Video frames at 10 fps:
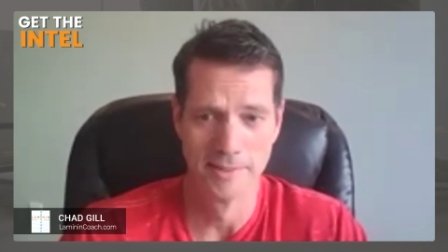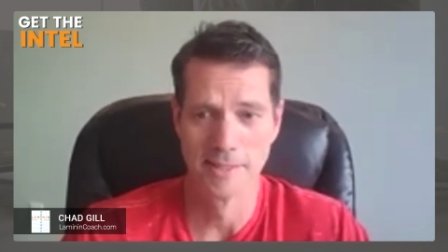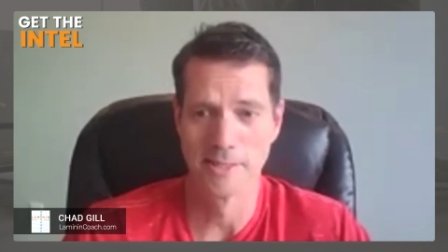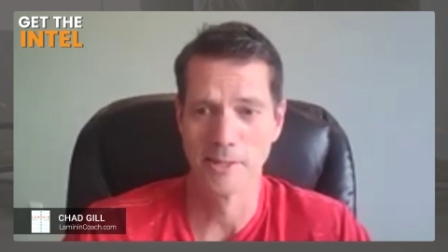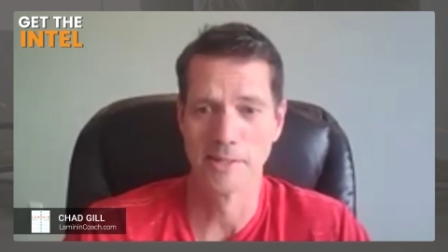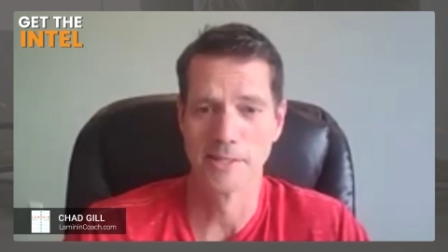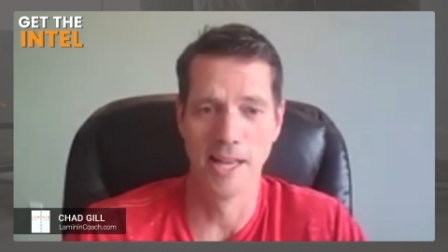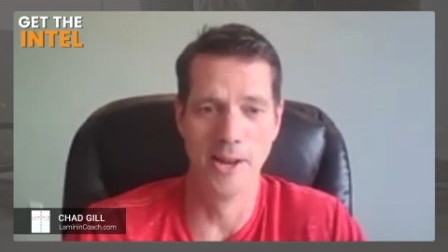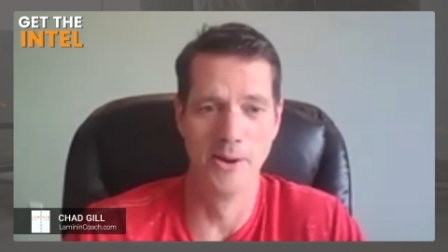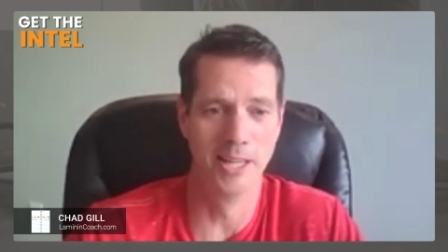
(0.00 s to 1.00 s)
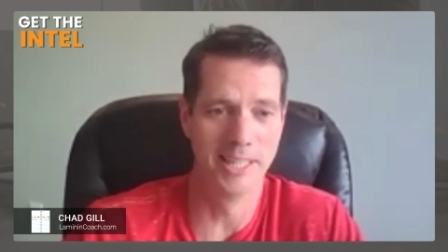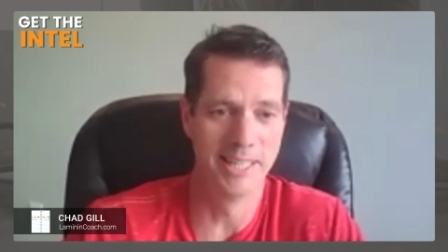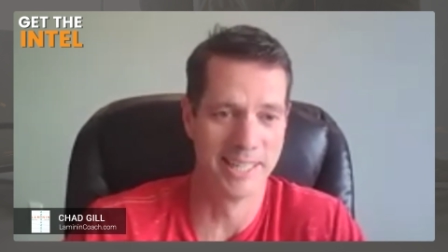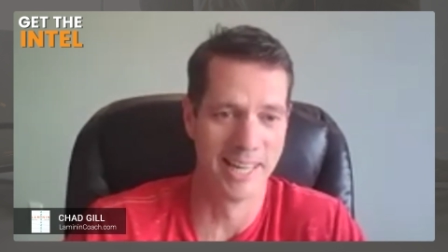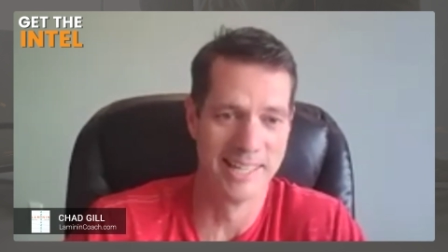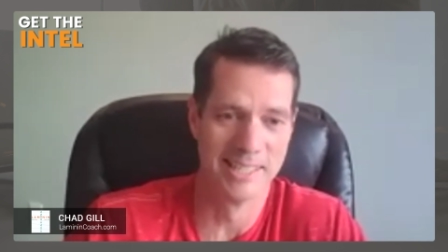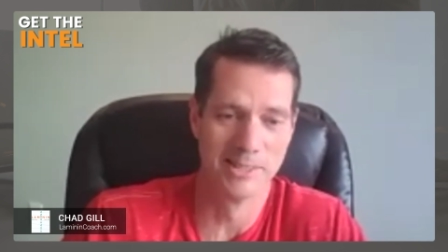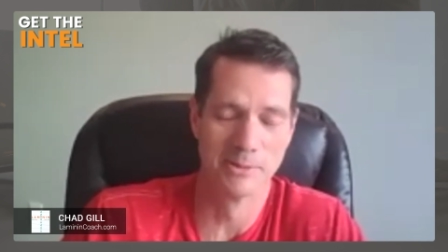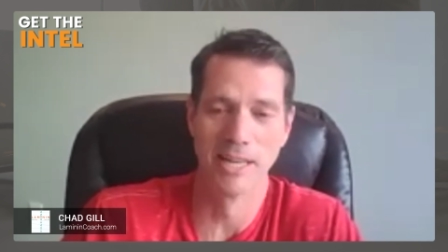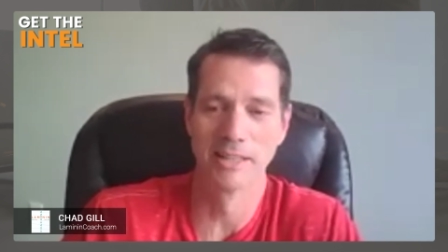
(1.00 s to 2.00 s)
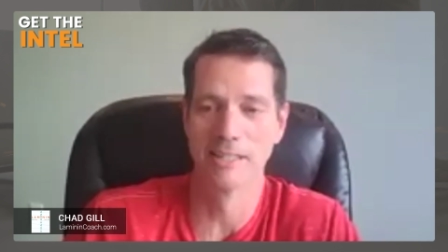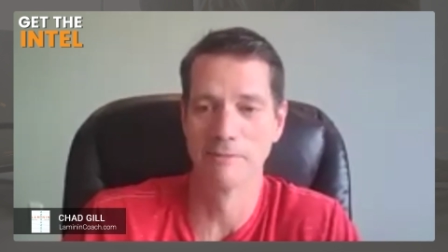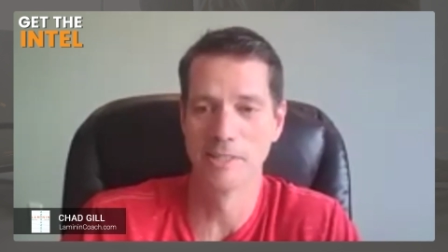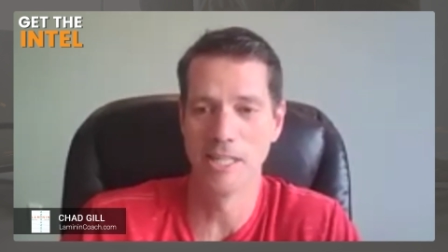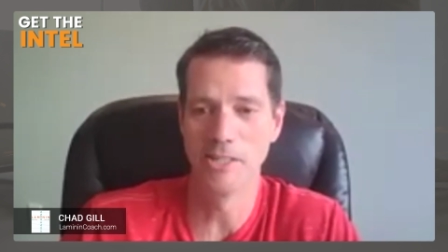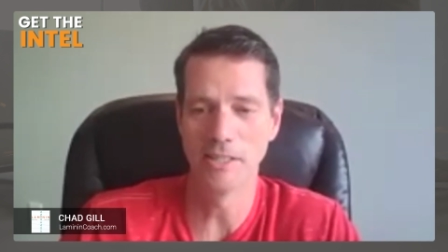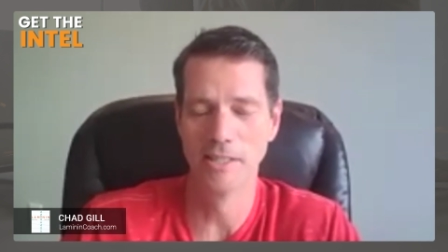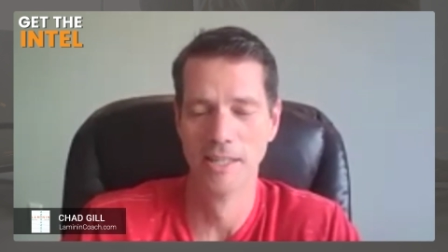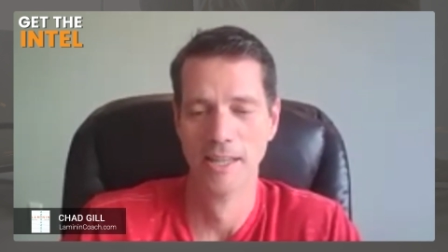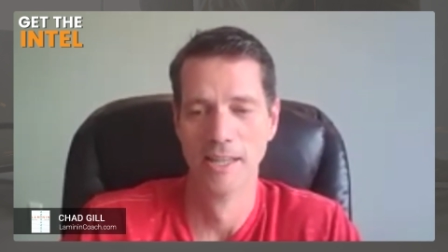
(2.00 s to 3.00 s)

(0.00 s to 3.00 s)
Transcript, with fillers: So it's not really an ideal method of teaching.